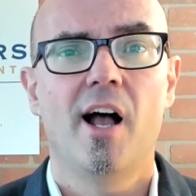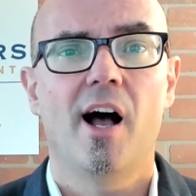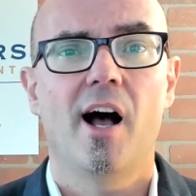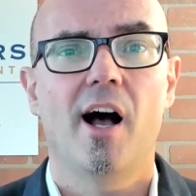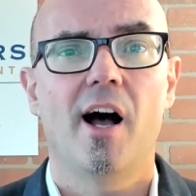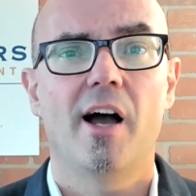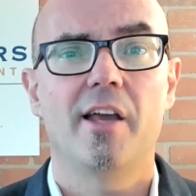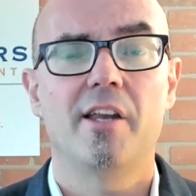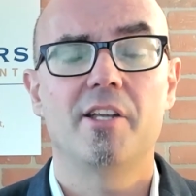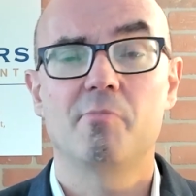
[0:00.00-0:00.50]

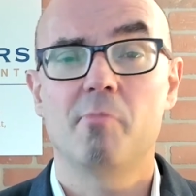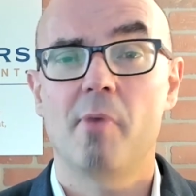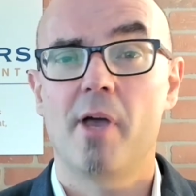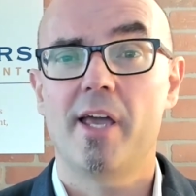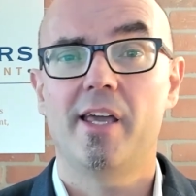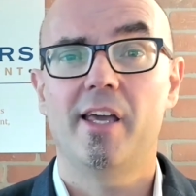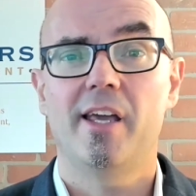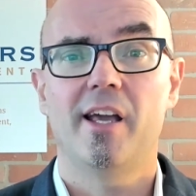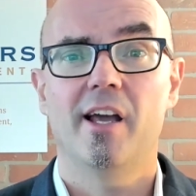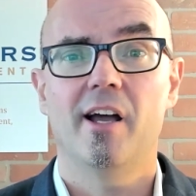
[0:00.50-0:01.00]
It is
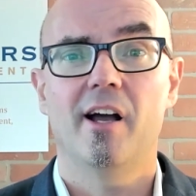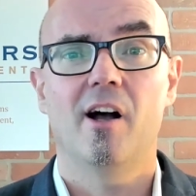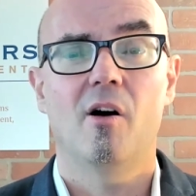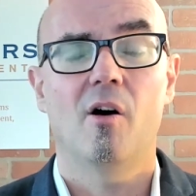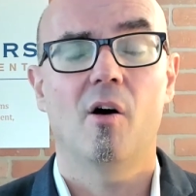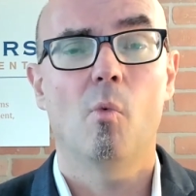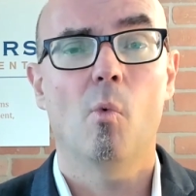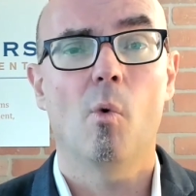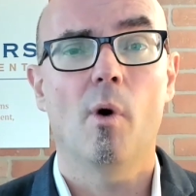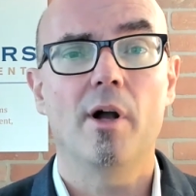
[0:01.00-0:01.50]
making a
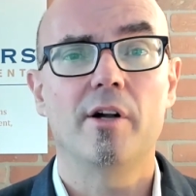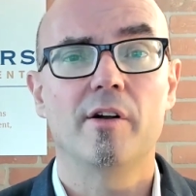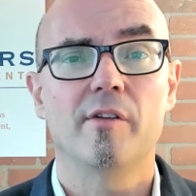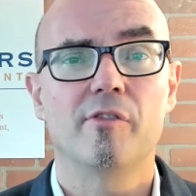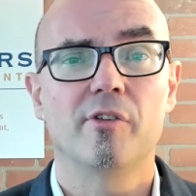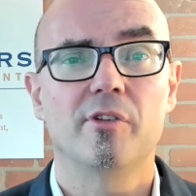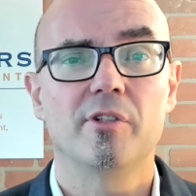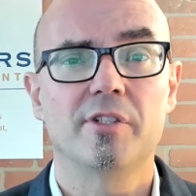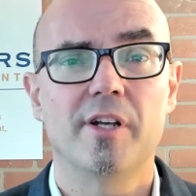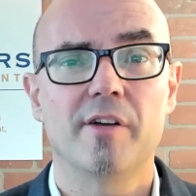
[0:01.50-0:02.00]

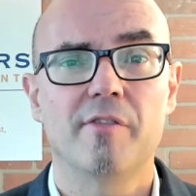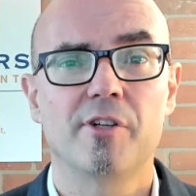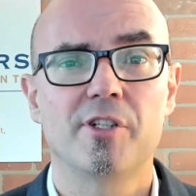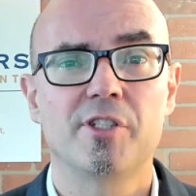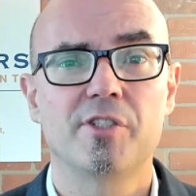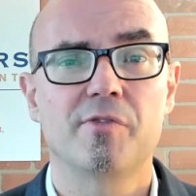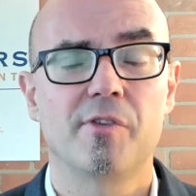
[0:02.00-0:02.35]
wonderful difference